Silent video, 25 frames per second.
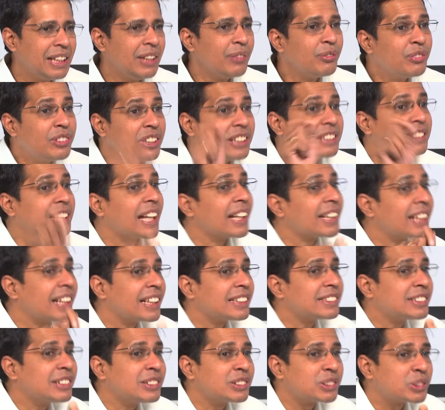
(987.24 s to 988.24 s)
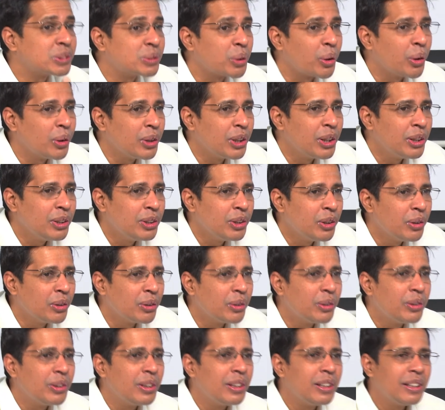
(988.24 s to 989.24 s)
If this address is stored in
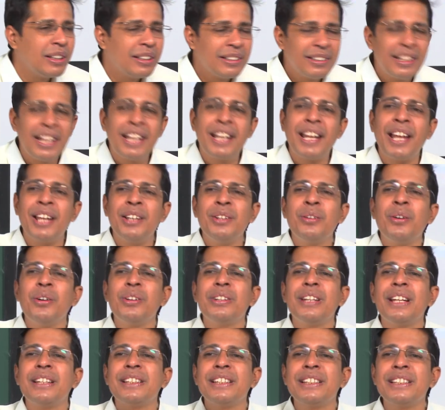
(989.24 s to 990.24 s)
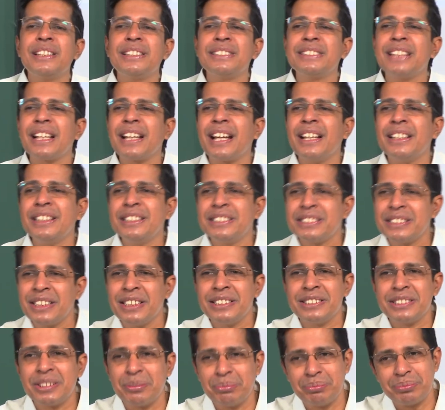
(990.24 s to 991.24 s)
you, then I know that it is a
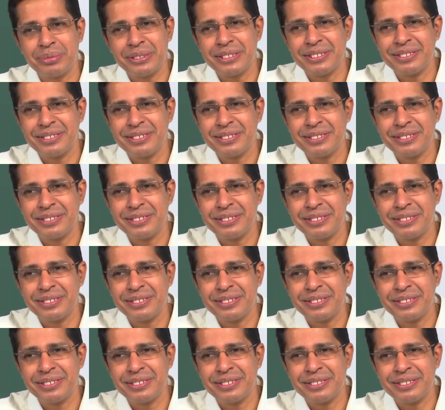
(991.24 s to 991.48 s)
conditional jump.